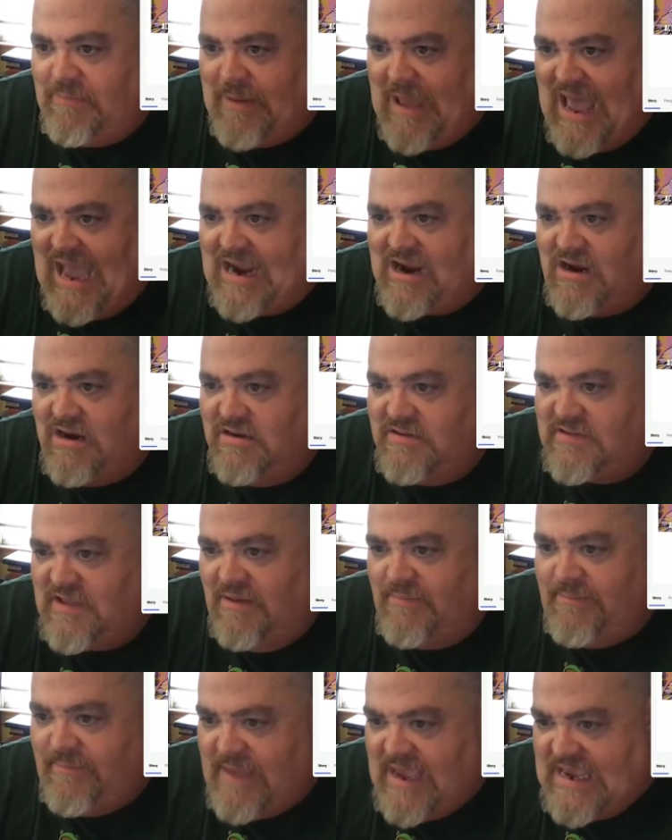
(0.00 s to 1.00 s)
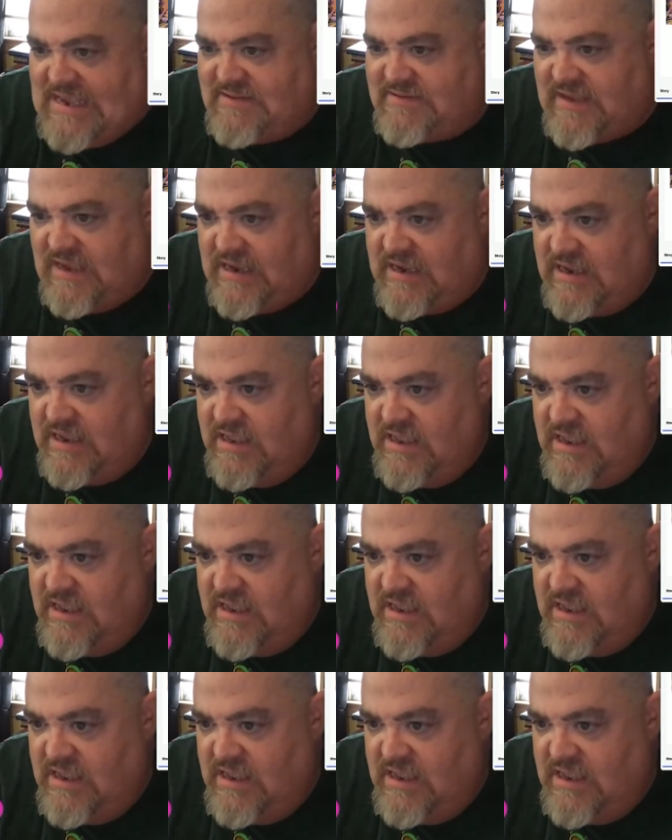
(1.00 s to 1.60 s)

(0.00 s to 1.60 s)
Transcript: backers. Amazing.